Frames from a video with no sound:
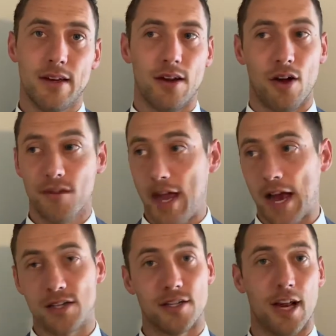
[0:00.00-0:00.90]
and all the
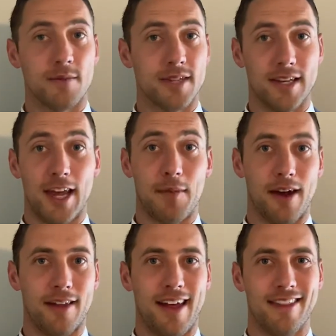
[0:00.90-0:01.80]
action items that came out
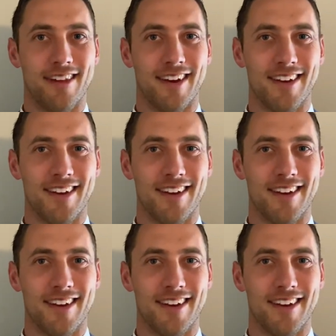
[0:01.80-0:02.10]
of that thing.